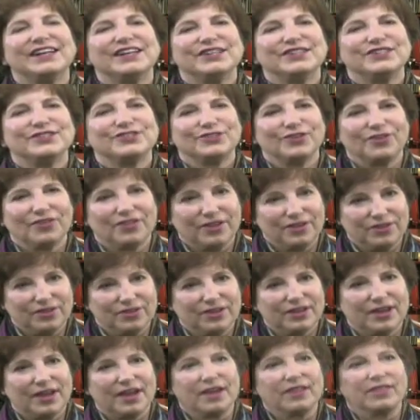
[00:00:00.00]
so that you
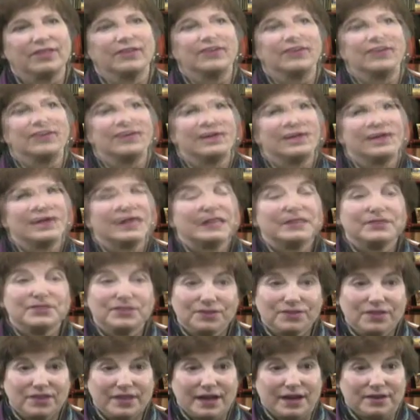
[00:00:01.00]
can learn. In
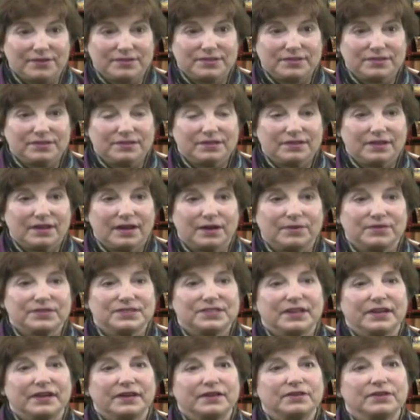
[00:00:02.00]
2000, I was
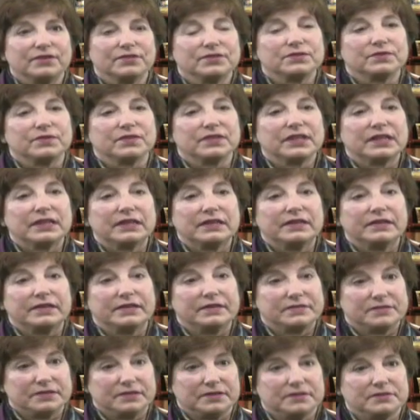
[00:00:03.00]
diagnosed with kidney
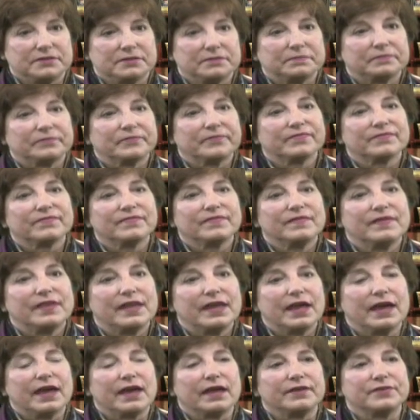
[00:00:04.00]
disease.
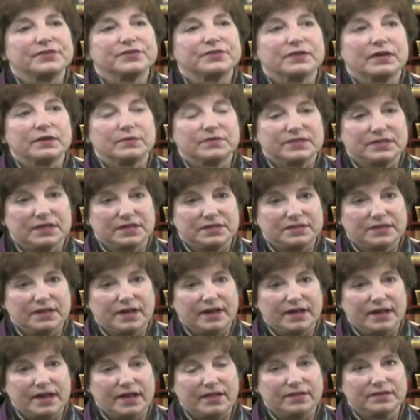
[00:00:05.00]
And so I was on
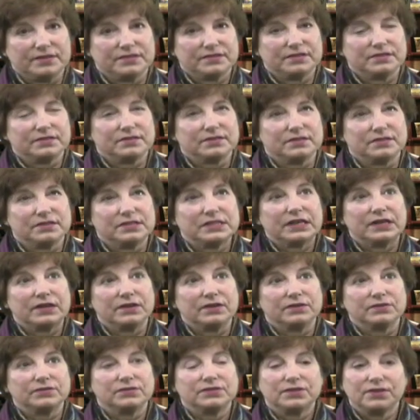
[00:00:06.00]
dialysis
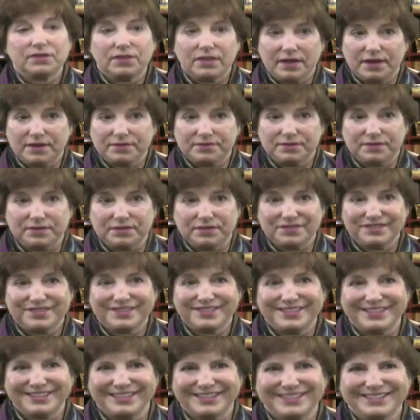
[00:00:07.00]
until
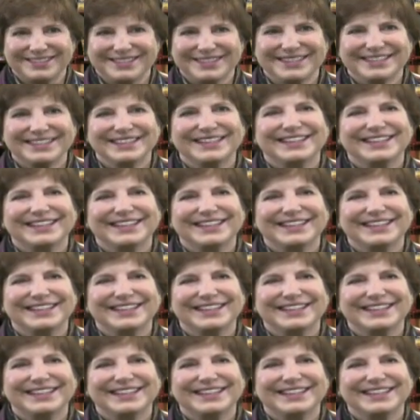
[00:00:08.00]
2006.